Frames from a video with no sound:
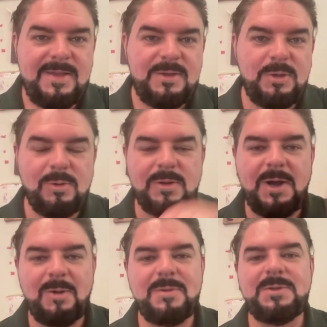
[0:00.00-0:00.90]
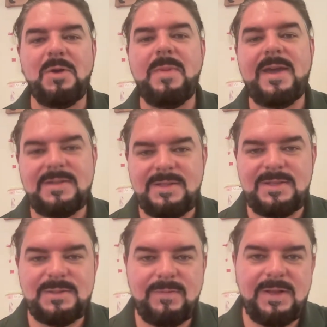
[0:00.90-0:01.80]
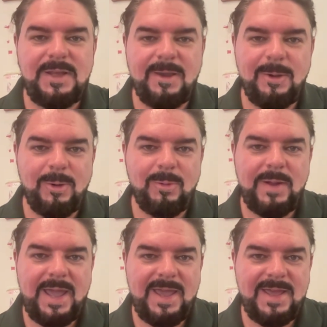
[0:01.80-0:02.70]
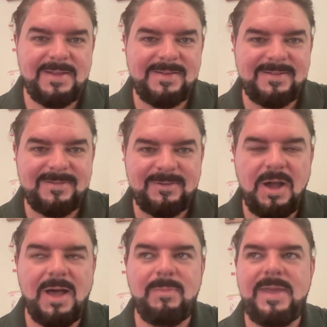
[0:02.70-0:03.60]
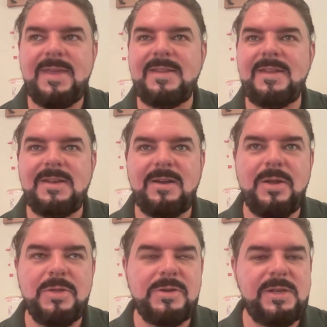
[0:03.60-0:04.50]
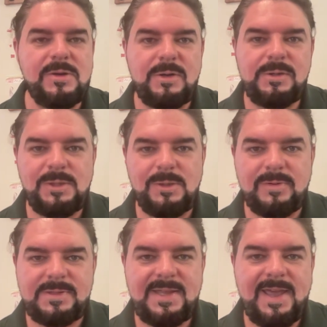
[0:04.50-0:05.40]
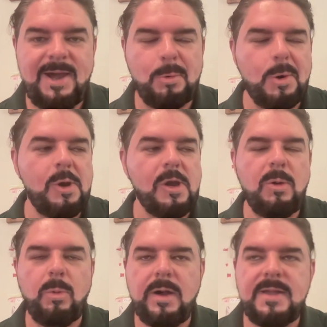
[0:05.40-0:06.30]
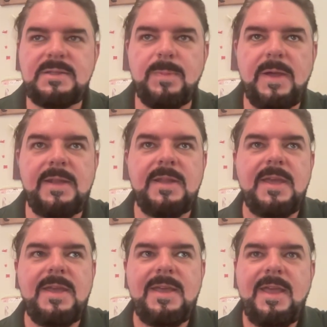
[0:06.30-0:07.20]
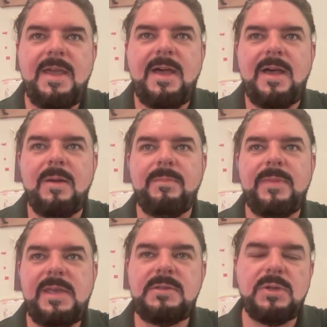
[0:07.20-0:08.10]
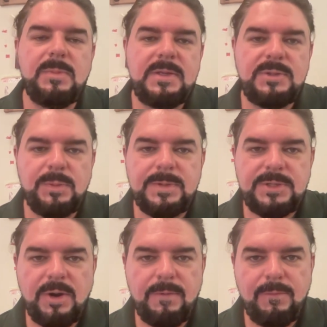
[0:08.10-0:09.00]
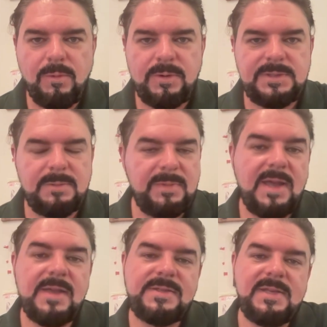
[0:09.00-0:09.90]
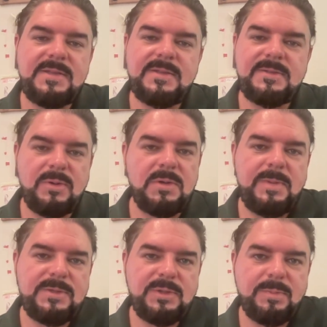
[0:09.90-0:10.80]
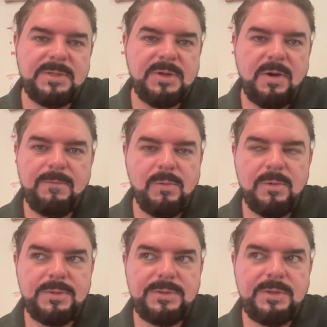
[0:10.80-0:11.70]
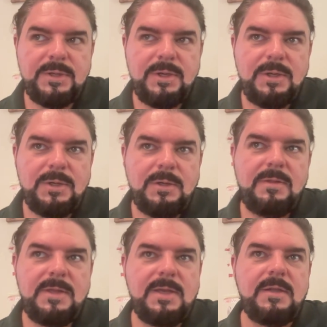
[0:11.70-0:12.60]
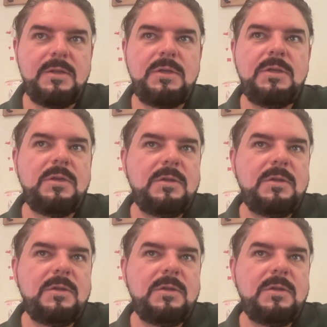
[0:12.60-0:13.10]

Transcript: you can always go back to this video and comment in another year or two and say how wrong I was. But um, he's going to be a superstar for us. And because he's going to be a superstar for us, then